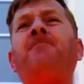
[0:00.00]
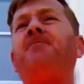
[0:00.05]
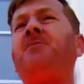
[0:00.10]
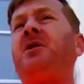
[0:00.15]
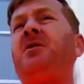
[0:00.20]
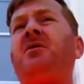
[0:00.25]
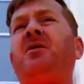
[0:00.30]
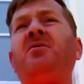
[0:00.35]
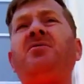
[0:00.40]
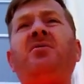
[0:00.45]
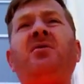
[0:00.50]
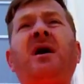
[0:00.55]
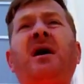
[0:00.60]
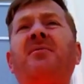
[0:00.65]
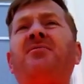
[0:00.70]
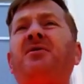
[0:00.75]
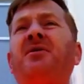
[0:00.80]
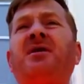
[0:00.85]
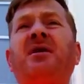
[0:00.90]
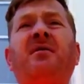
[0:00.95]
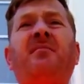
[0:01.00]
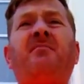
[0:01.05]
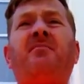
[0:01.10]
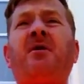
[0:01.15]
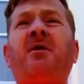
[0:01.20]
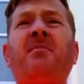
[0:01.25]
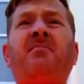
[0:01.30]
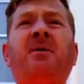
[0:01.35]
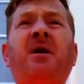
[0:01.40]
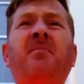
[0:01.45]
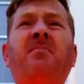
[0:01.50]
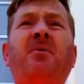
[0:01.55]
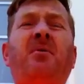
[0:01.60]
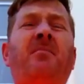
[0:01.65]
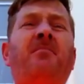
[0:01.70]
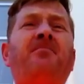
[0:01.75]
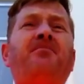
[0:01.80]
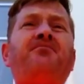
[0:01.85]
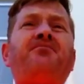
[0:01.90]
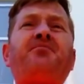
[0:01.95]
you have to get in front of
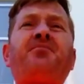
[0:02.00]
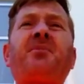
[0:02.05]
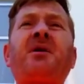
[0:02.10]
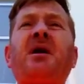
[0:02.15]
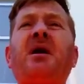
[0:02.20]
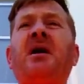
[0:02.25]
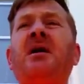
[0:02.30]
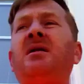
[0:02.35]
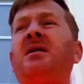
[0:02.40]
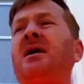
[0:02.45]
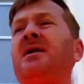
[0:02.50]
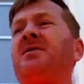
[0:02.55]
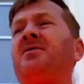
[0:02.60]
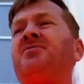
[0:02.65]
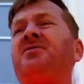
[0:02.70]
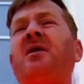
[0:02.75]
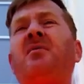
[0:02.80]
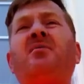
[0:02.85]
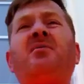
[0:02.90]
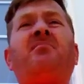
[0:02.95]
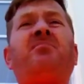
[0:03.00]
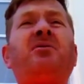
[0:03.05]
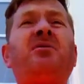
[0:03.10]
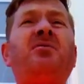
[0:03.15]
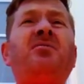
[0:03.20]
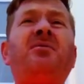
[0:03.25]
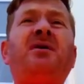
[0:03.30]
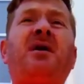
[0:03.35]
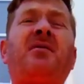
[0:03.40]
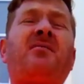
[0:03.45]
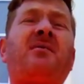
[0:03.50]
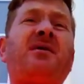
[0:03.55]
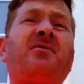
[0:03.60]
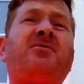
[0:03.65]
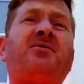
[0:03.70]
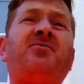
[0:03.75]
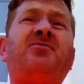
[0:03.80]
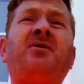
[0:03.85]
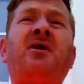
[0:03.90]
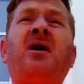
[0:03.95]
people. And like I said, with balloon
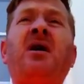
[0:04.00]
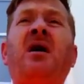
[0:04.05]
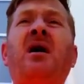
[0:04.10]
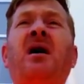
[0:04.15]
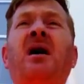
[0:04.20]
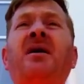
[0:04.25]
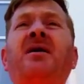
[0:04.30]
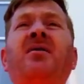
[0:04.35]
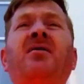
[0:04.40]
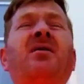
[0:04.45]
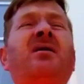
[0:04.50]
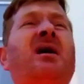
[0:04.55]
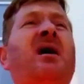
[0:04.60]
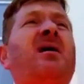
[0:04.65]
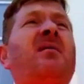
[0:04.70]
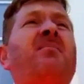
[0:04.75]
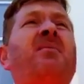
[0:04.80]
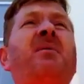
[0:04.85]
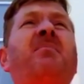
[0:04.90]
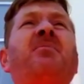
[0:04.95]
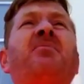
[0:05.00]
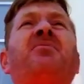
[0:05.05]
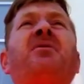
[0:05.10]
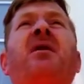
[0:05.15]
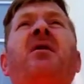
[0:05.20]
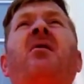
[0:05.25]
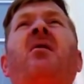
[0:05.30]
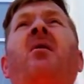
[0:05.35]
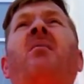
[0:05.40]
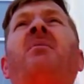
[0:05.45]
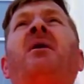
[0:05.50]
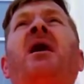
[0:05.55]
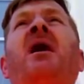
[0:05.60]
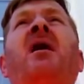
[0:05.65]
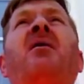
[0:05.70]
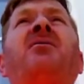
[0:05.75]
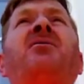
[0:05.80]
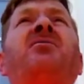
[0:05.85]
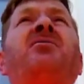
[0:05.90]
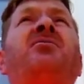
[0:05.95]
decorations, I hear a lot of people say, oh, but
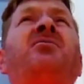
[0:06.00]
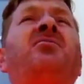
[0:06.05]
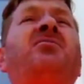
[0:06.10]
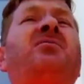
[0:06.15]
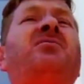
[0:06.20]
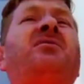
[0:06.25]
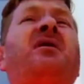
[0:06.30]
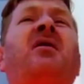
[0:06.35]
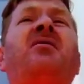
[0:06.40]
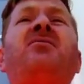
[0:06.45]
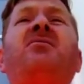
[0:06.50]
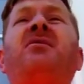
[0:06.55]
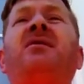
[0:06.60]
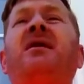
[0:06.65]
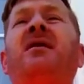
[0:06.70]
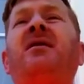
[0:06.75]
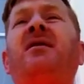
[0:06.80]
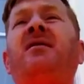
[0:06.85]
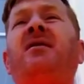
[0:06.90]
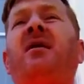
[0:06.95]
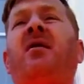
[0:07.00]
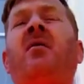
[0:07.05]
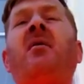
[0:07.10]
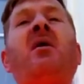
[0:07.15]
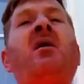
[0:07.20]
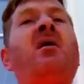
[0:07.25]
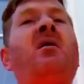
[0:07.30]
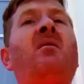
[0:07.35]
how do you do this? How do you get in there?